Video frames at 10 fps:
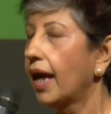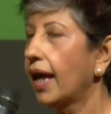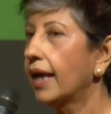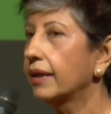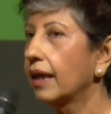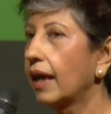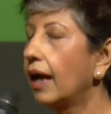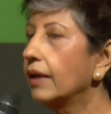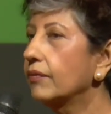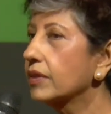And
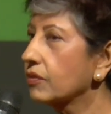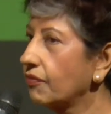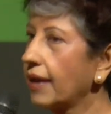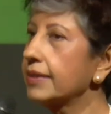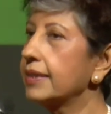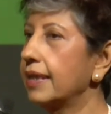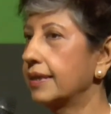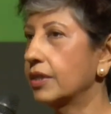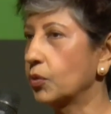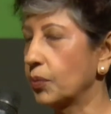I was
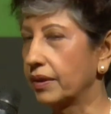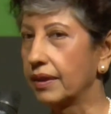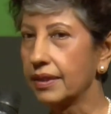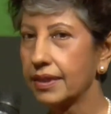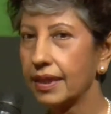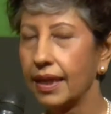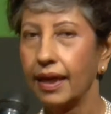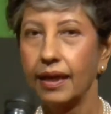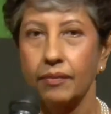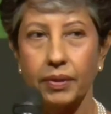fascinated with it
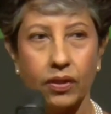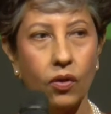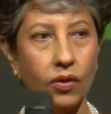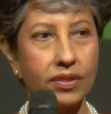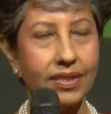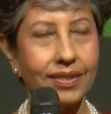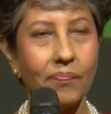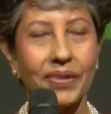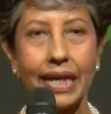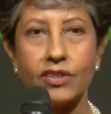because
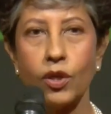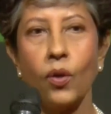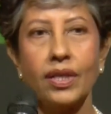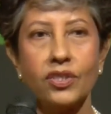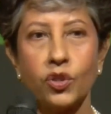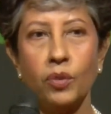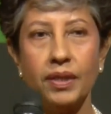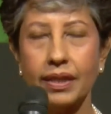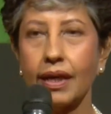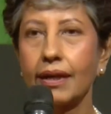as long as
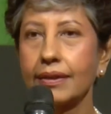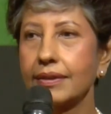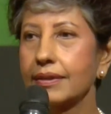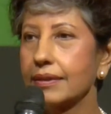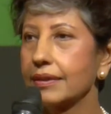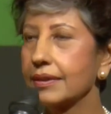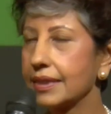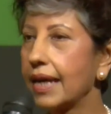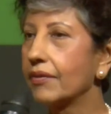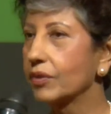humankind is
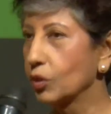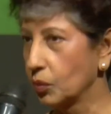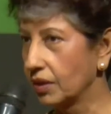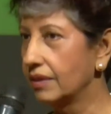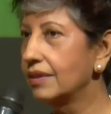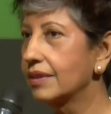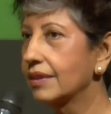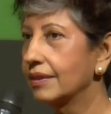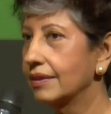there in the world,